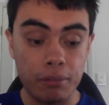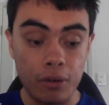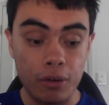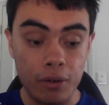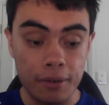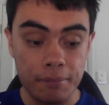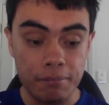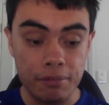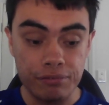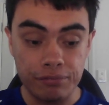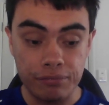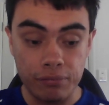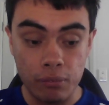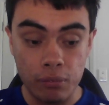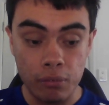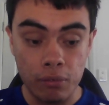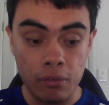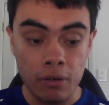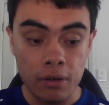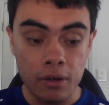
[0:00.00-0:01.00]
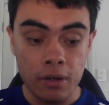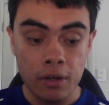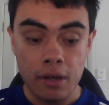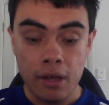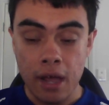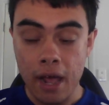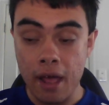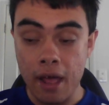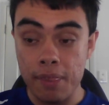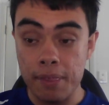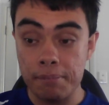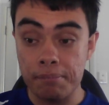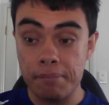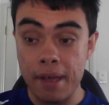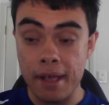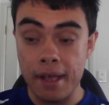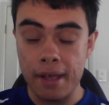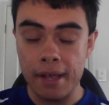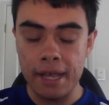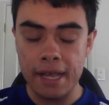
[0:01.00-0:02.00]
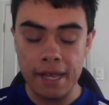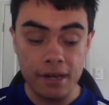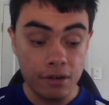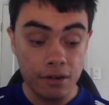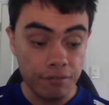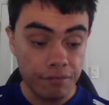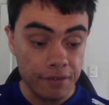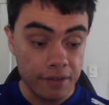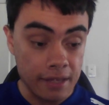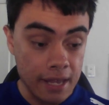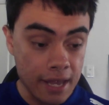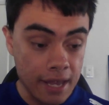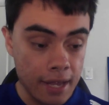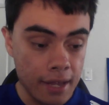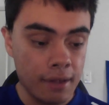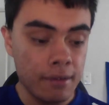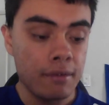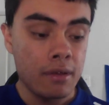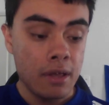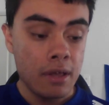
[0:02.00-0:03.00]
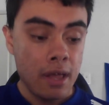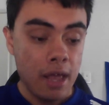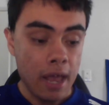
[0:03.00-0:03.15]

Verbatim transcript: bye before uh, the back end of the year.